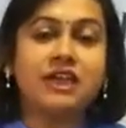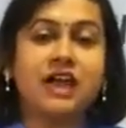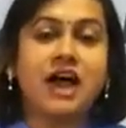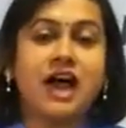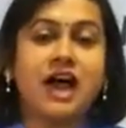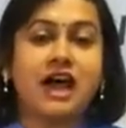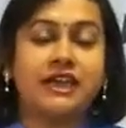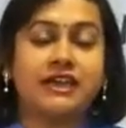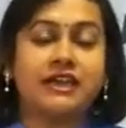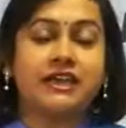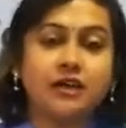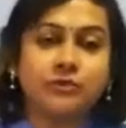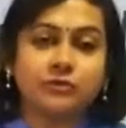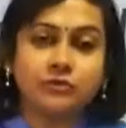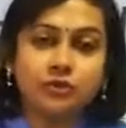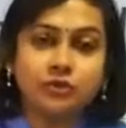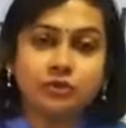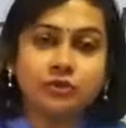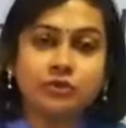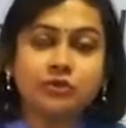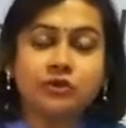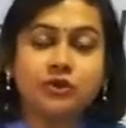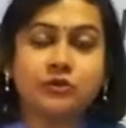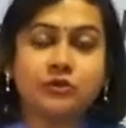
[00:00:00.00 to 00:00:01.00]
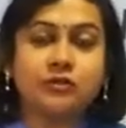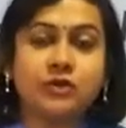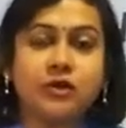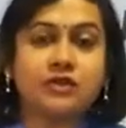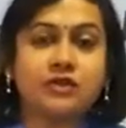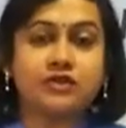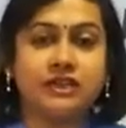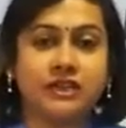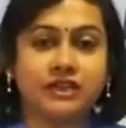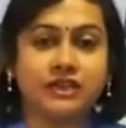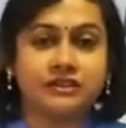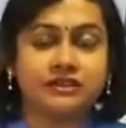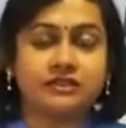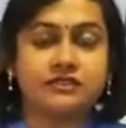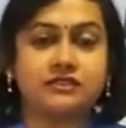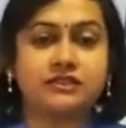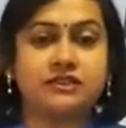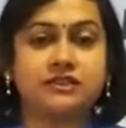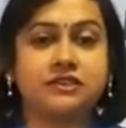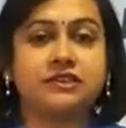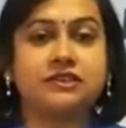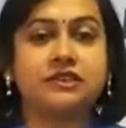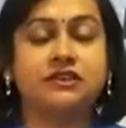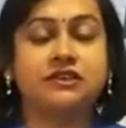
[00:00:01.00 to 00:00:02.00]
I come to know about
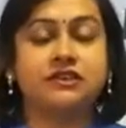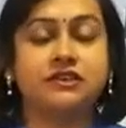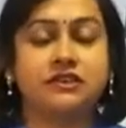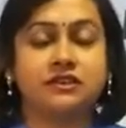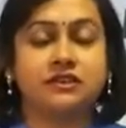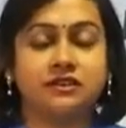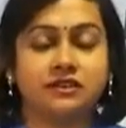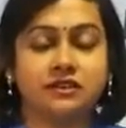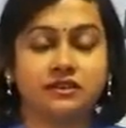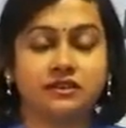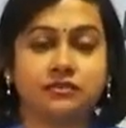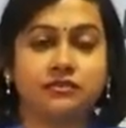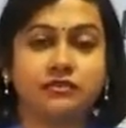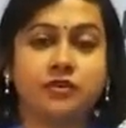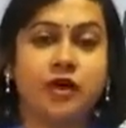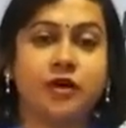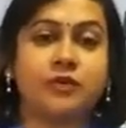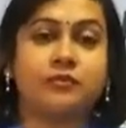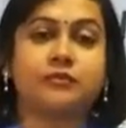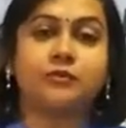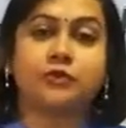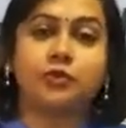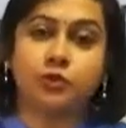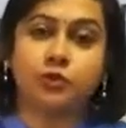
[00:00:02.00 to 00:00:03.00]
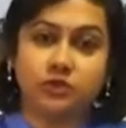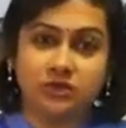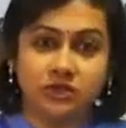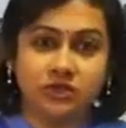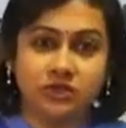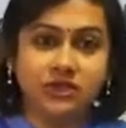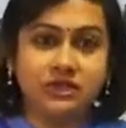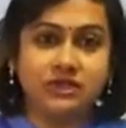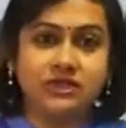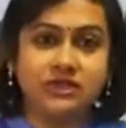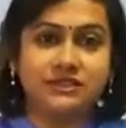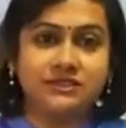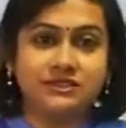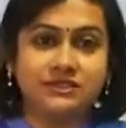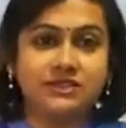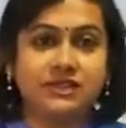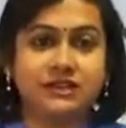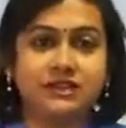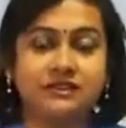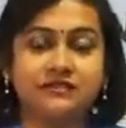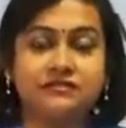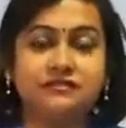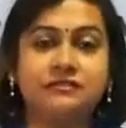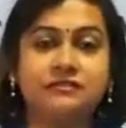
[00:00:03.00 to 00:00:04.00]
ATC uh, from Google
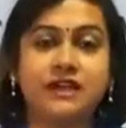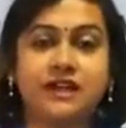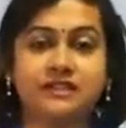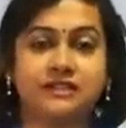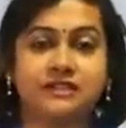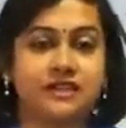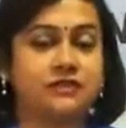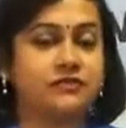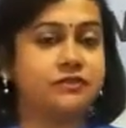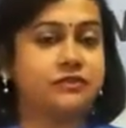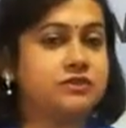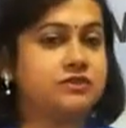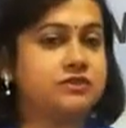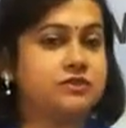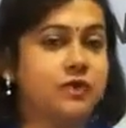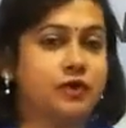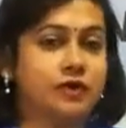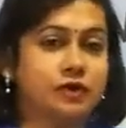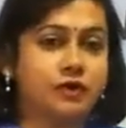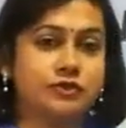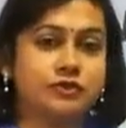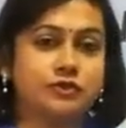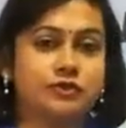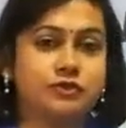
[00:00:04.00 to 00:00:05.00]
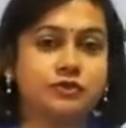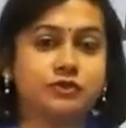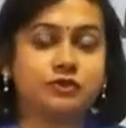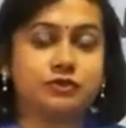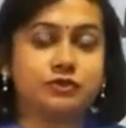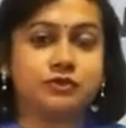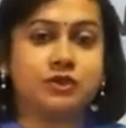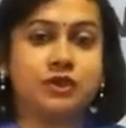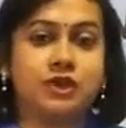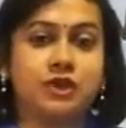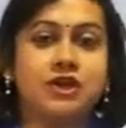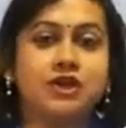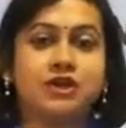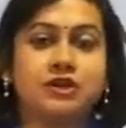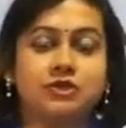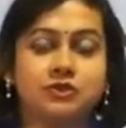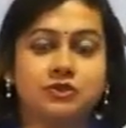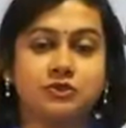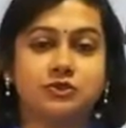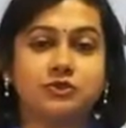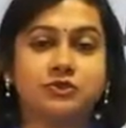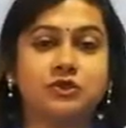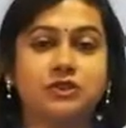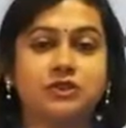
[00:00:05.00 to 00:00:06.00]
itself as I was wanted to
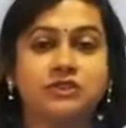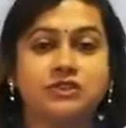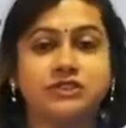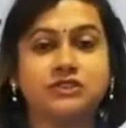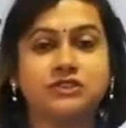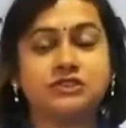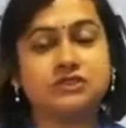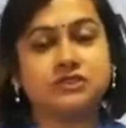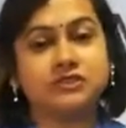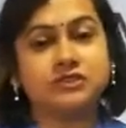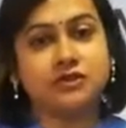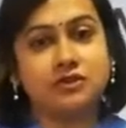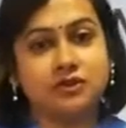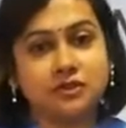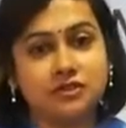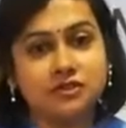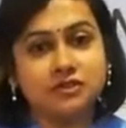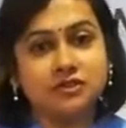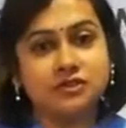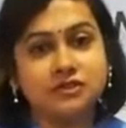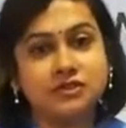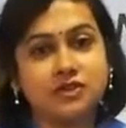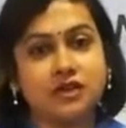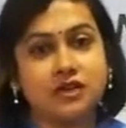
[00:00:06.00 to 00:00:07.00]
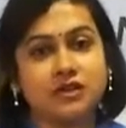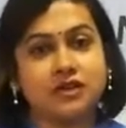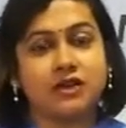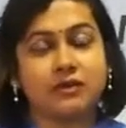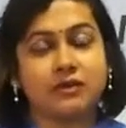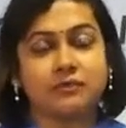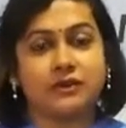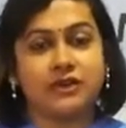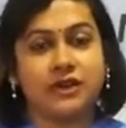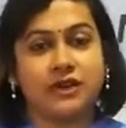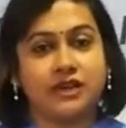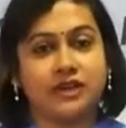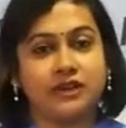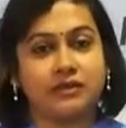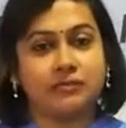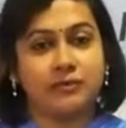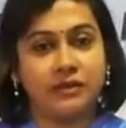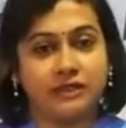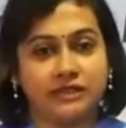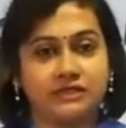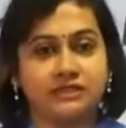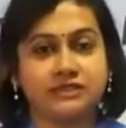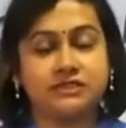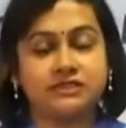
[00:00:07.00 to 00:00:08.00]
do a teaching course on an upgraded
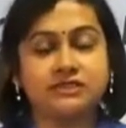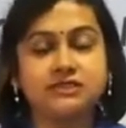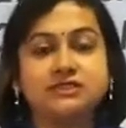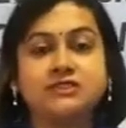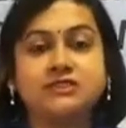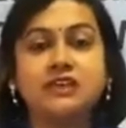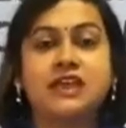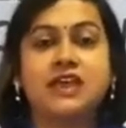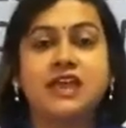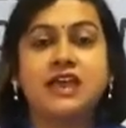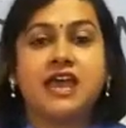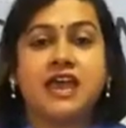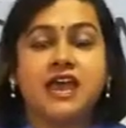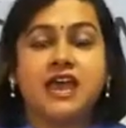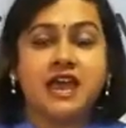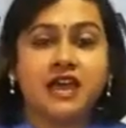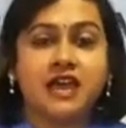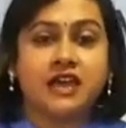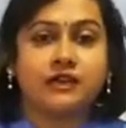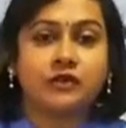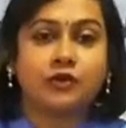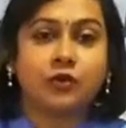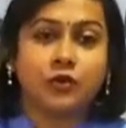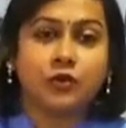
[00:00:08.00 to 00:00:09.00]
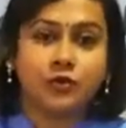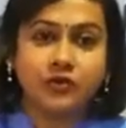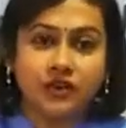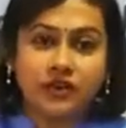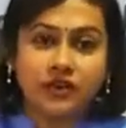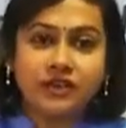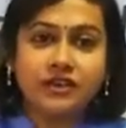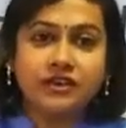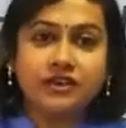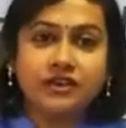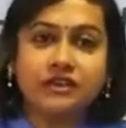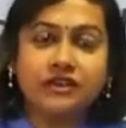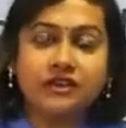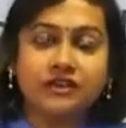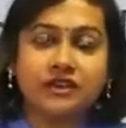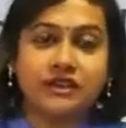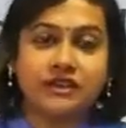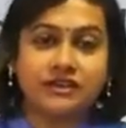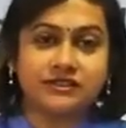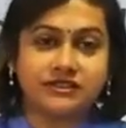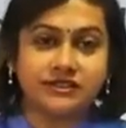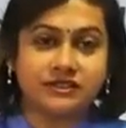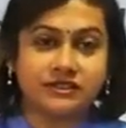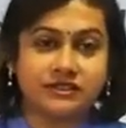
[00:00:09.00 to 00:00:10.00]
basis and over here in
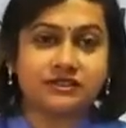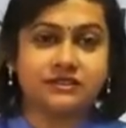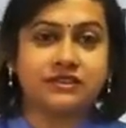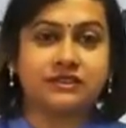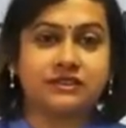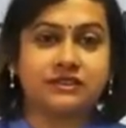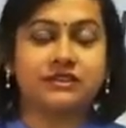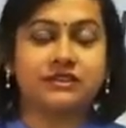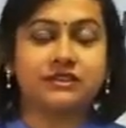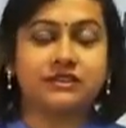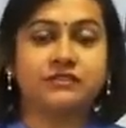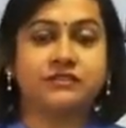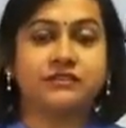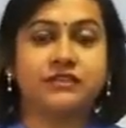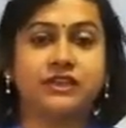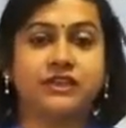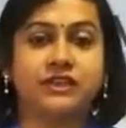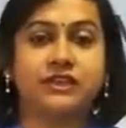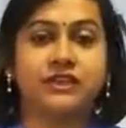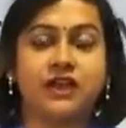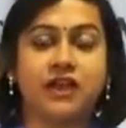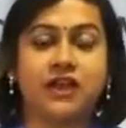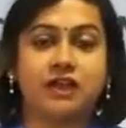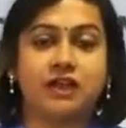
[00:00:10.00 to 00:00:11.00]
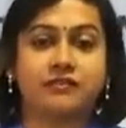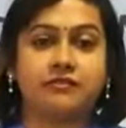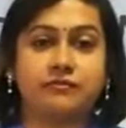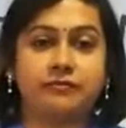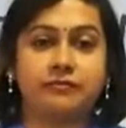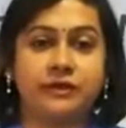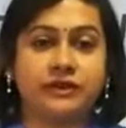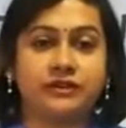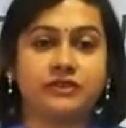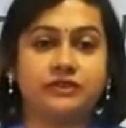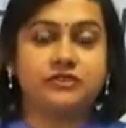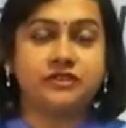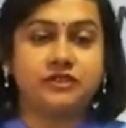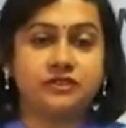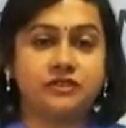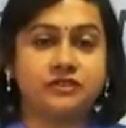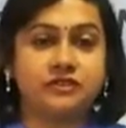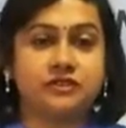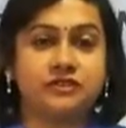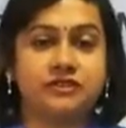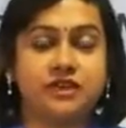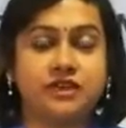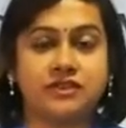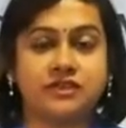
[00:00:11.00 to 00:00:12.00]
ACT, we have been
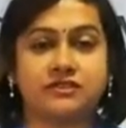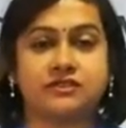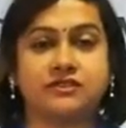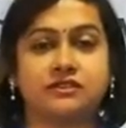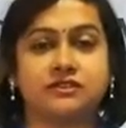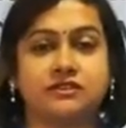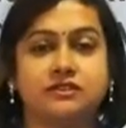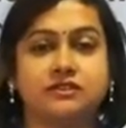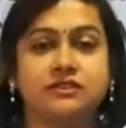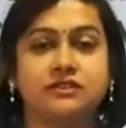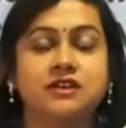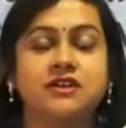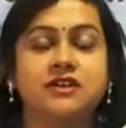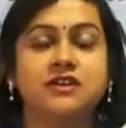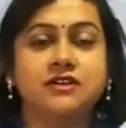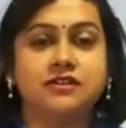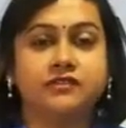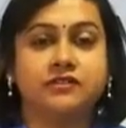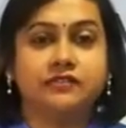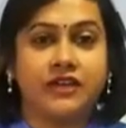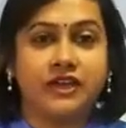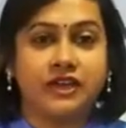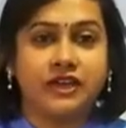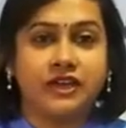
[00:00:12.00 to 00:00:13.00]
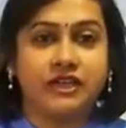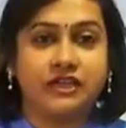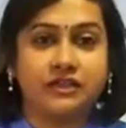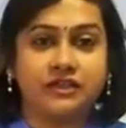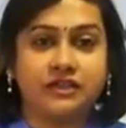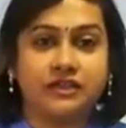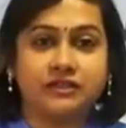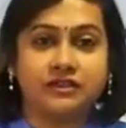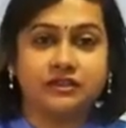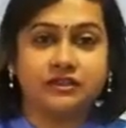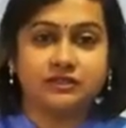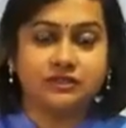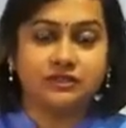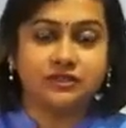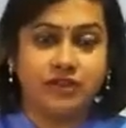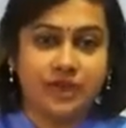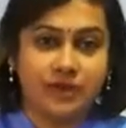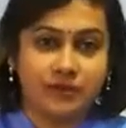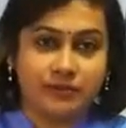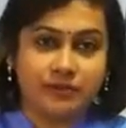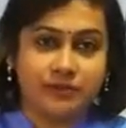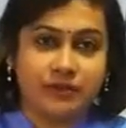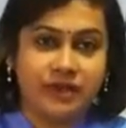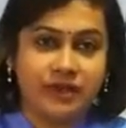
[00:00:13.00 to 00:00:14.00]
treated as a very uh,
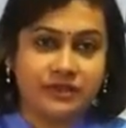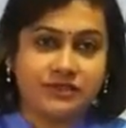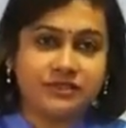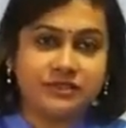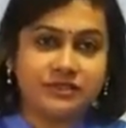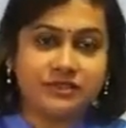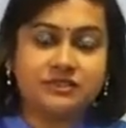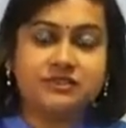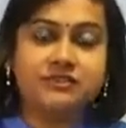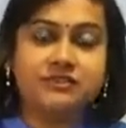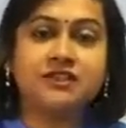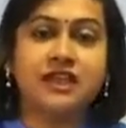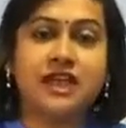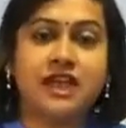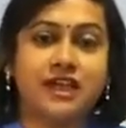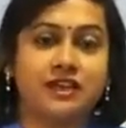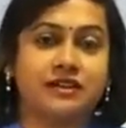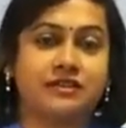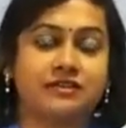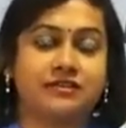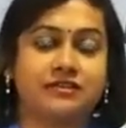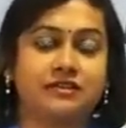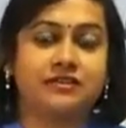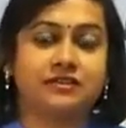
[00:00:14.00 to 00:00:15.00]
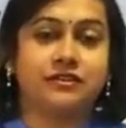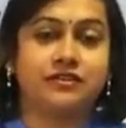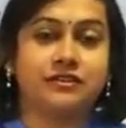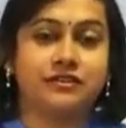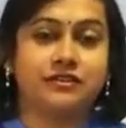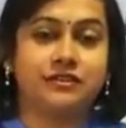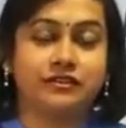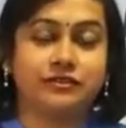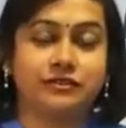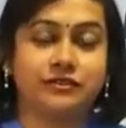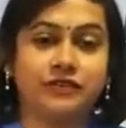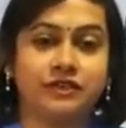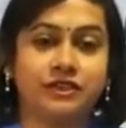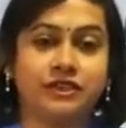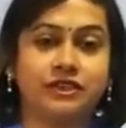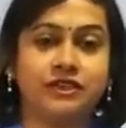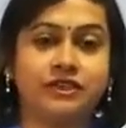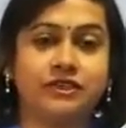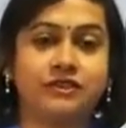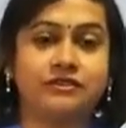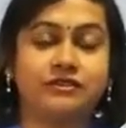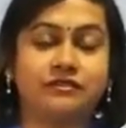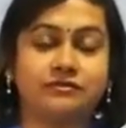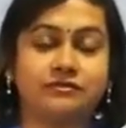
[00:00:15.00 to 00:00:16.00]
gem basis and uh,
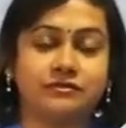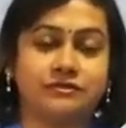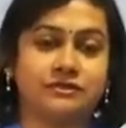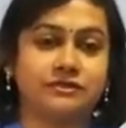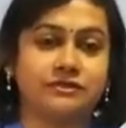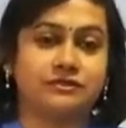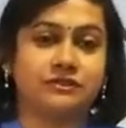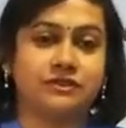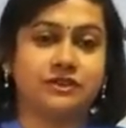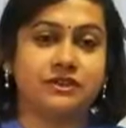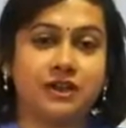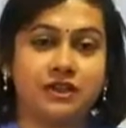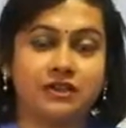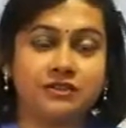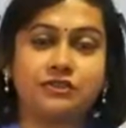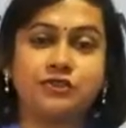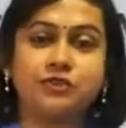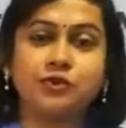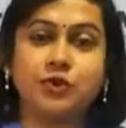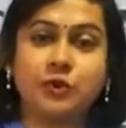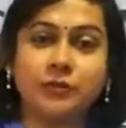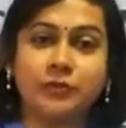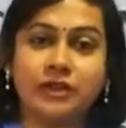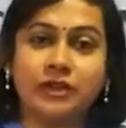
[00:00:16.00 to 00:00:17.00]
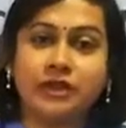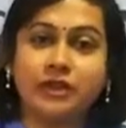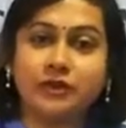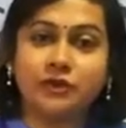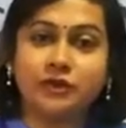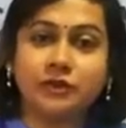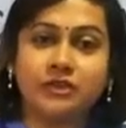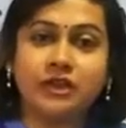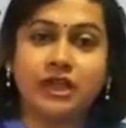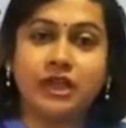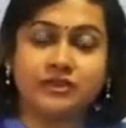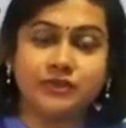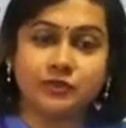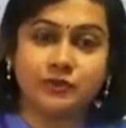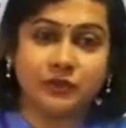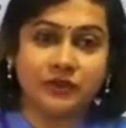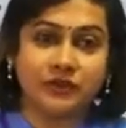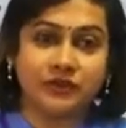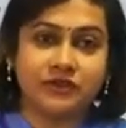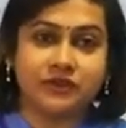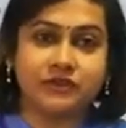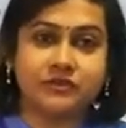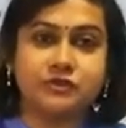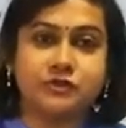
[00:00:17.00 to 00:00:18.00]
we learned so many good
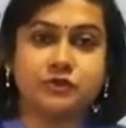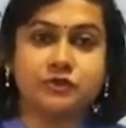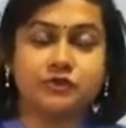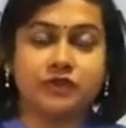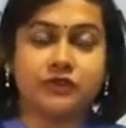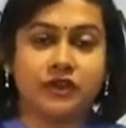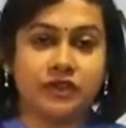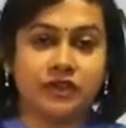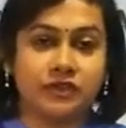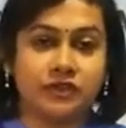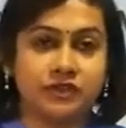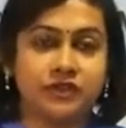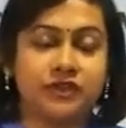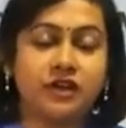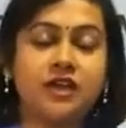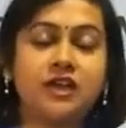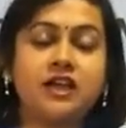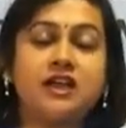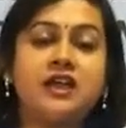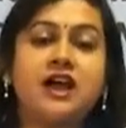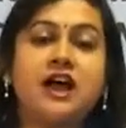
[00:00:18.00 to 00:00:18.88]
experience over here.